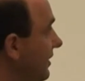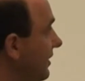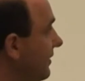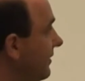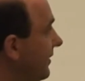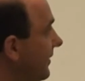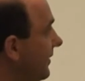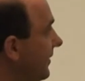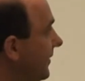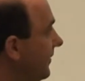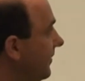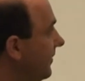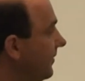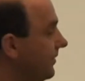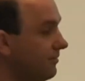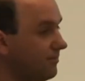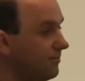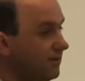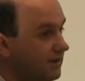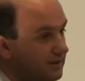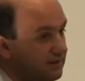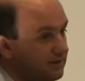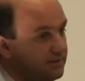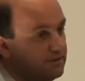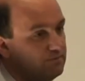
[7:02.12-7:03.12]
that
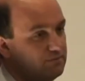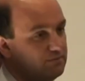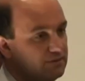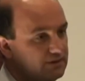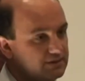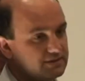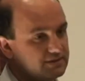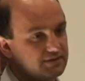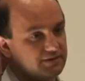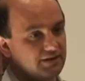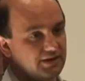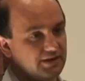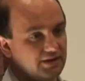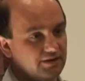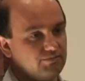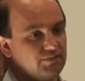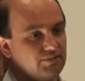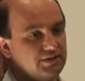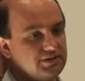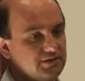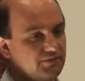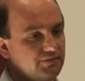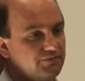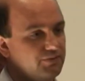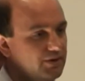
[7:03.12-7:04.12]
there, are, there is a
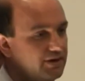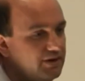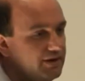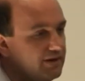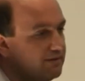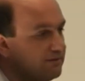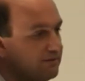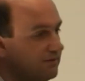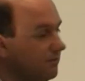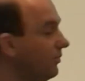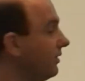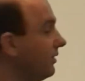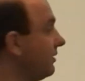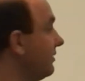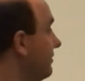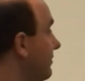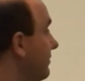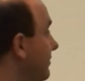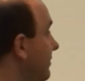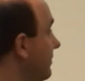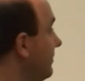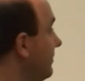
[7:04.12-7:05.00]
reservoir. What,